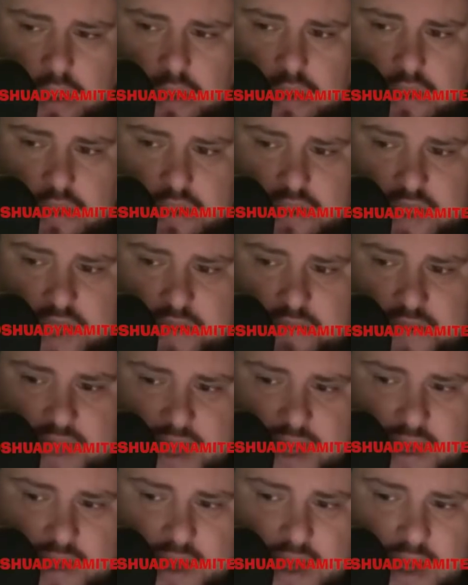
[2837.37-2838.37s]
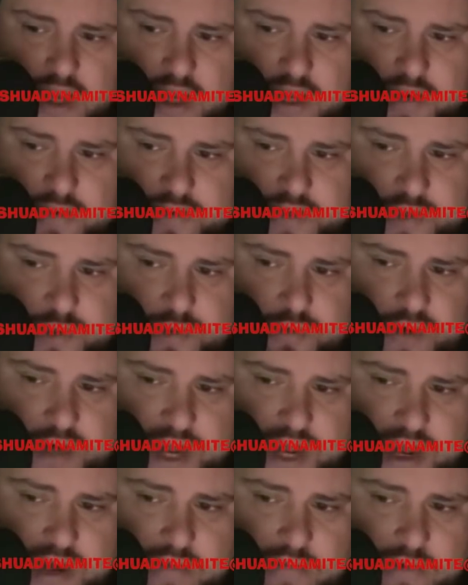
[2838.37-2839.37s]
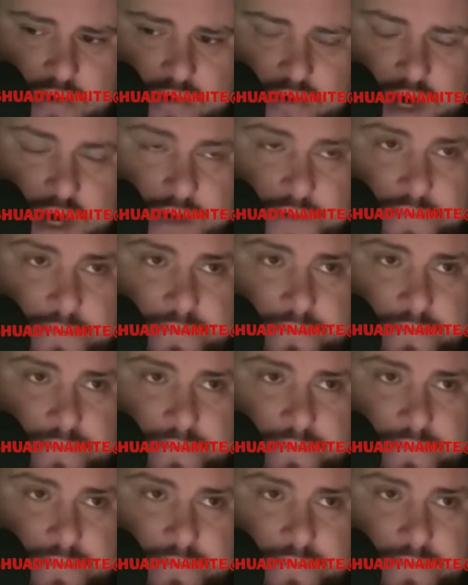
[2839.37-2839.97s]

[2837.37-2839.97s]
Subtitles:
It's the same thing you would do to an animal, right?